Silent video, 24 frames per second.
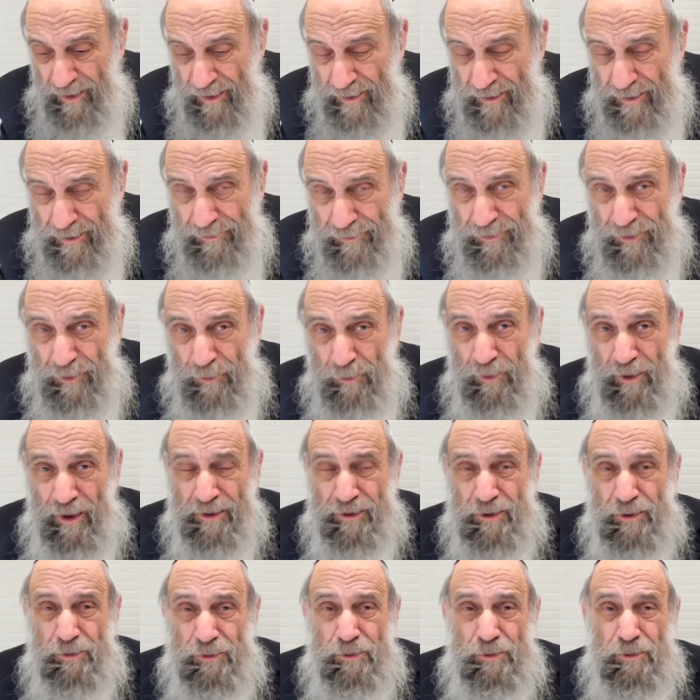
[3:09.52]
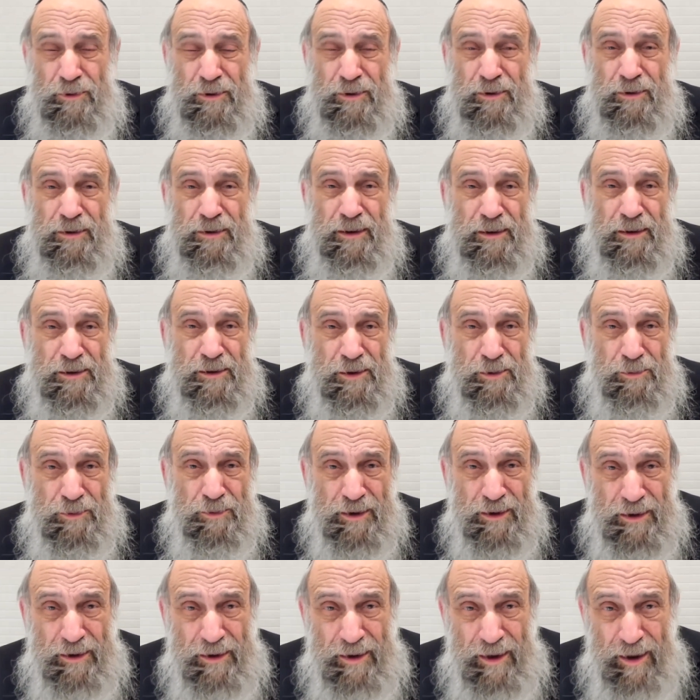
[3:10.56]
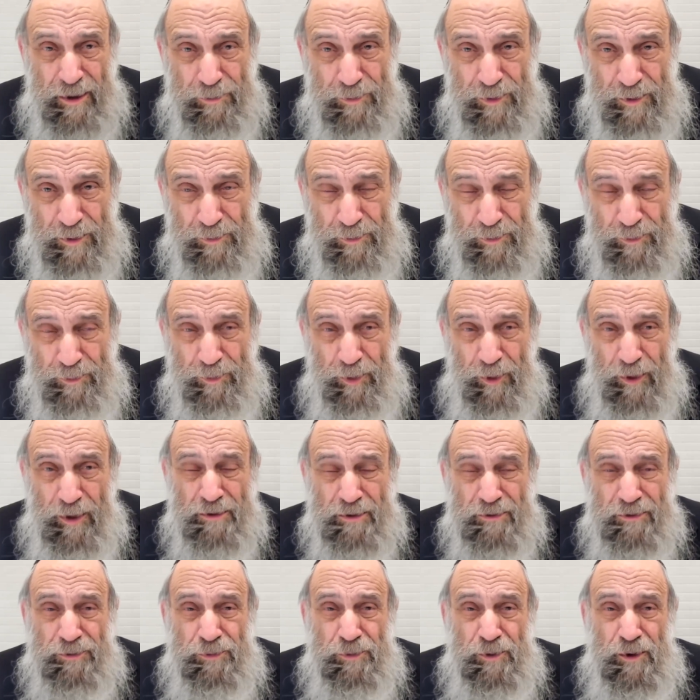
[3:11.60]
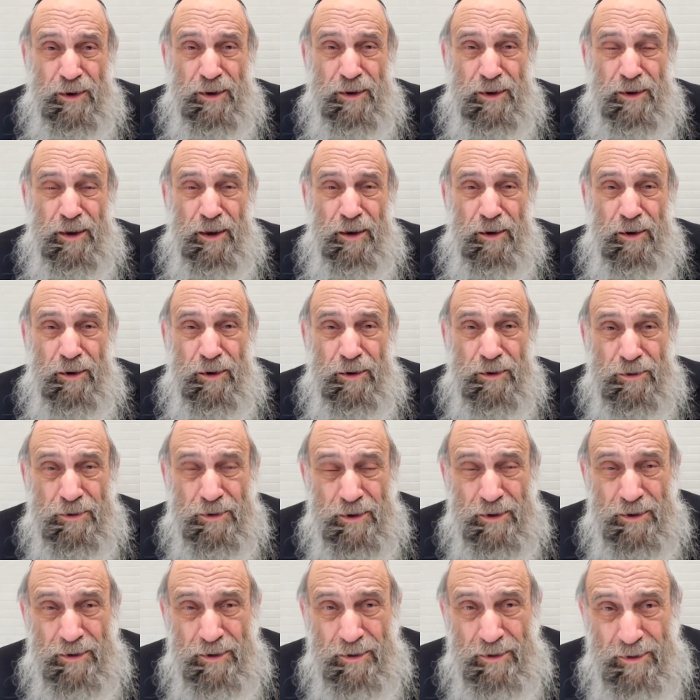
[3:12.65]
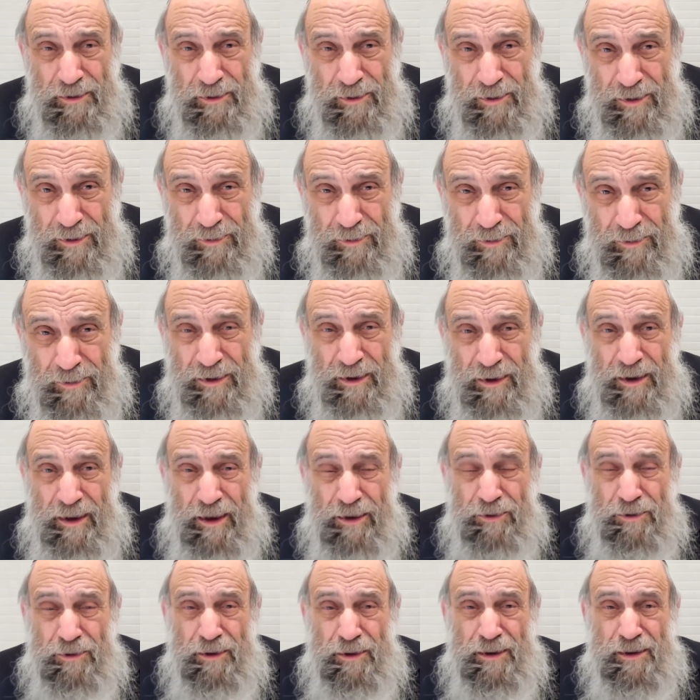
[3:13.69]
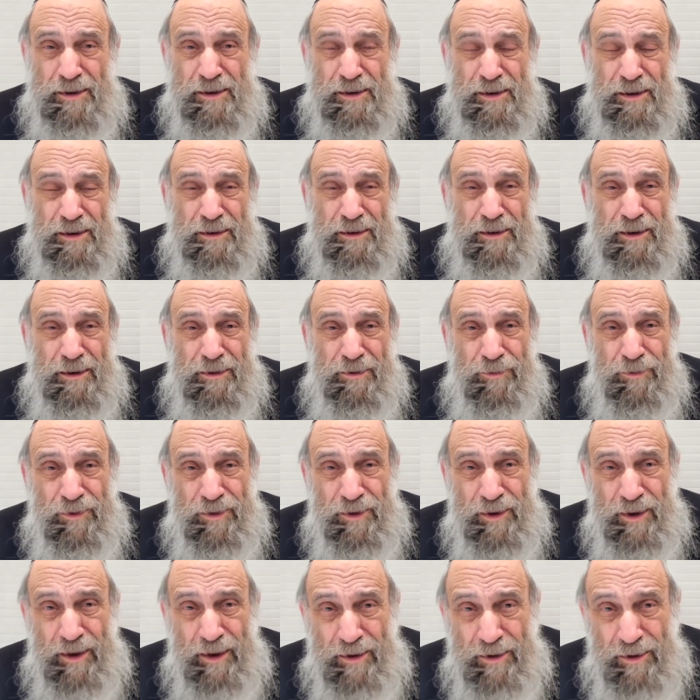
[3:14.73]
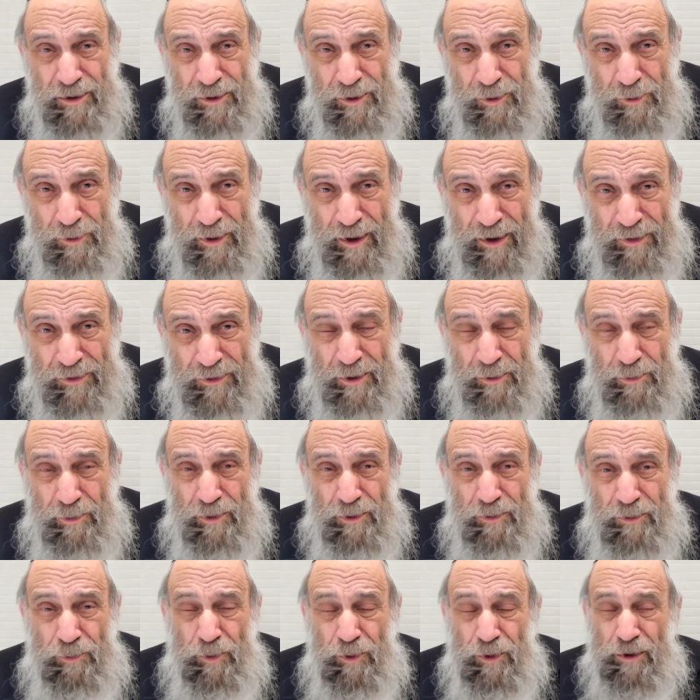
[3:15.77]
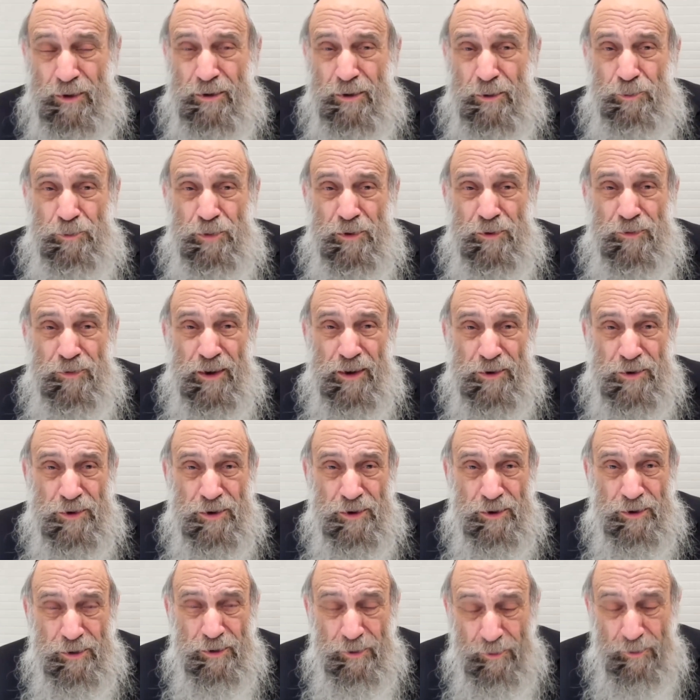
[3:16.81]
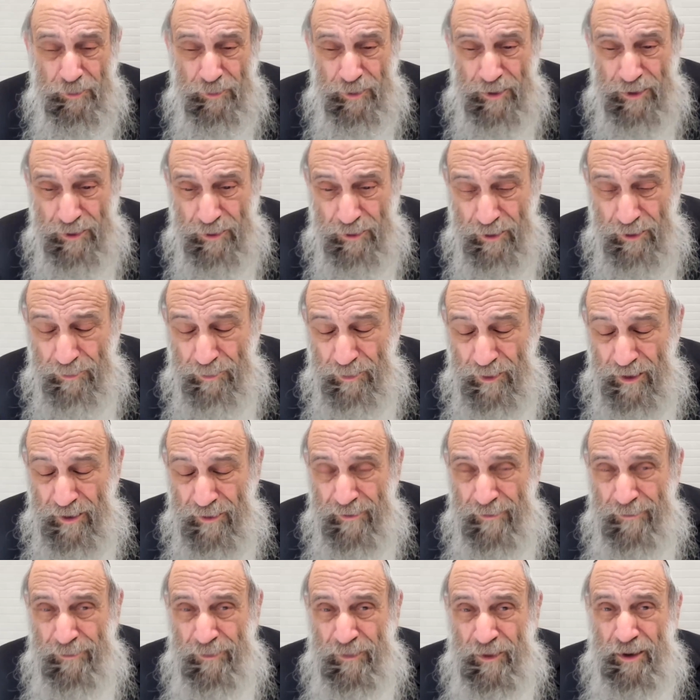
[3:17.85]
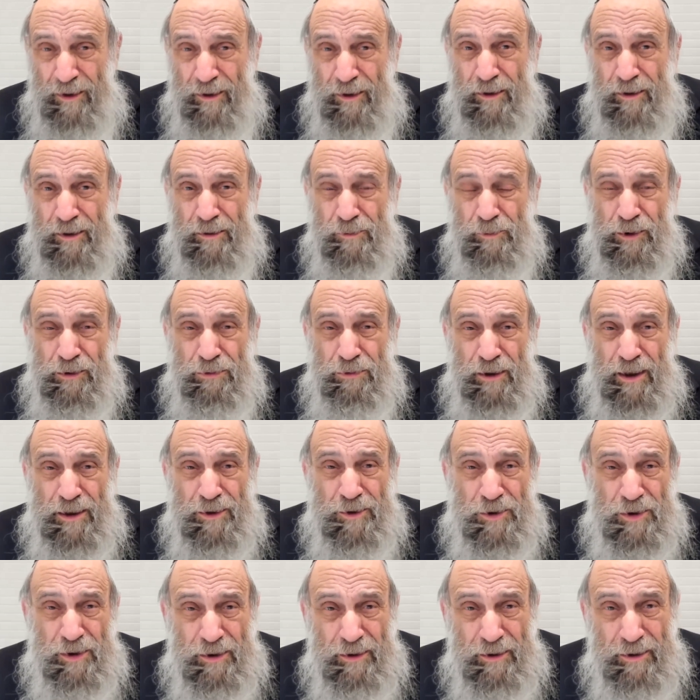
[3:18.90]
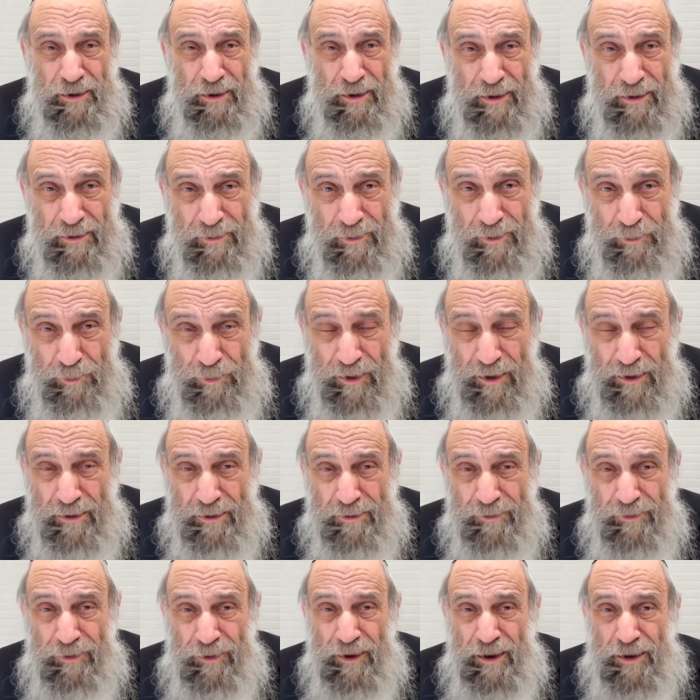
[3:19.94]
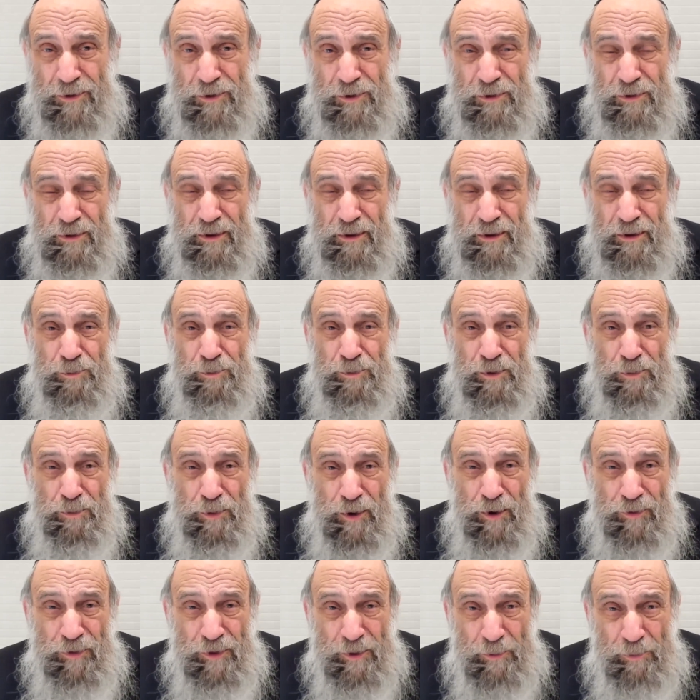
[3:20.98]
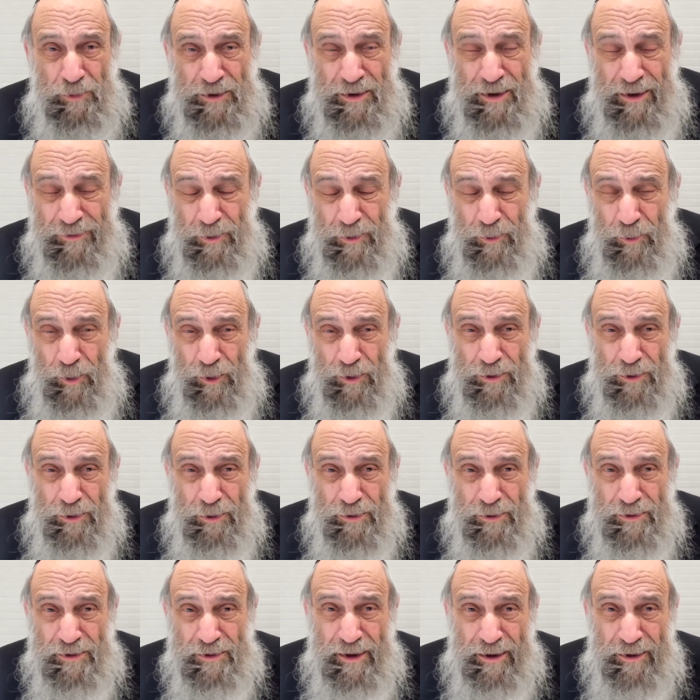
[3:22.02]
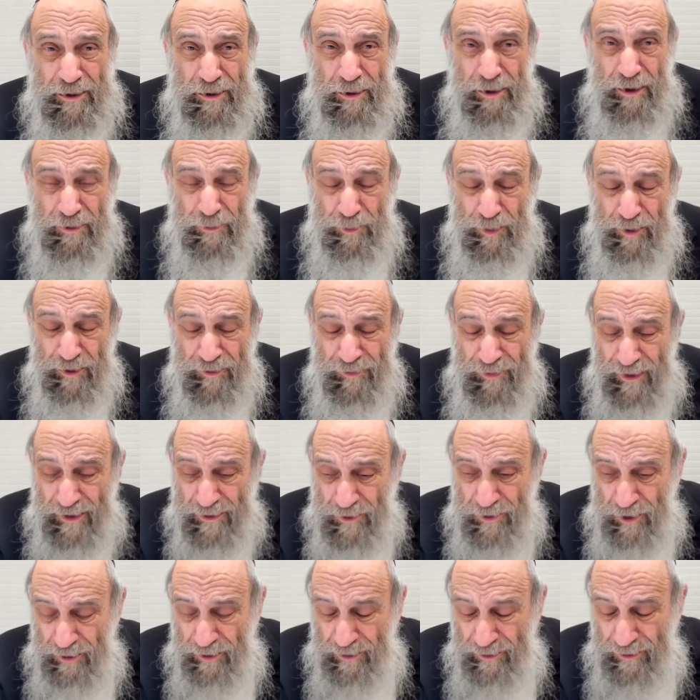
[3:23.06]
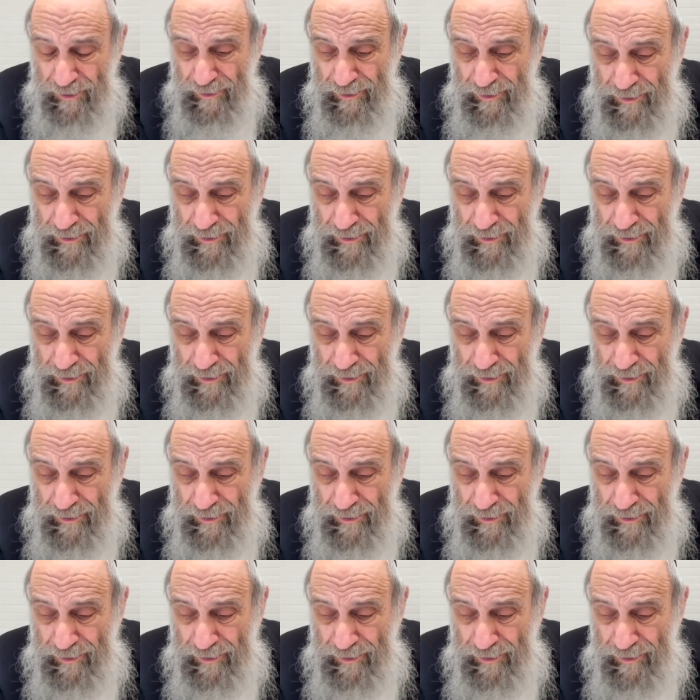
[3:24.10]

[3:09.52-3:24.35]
And if you want to cling to me and be part of our togetherness, then you have to work on perfection too. But you're creation and blood and flesh, you can't be perfect, but you have to work towards that goal of perfection.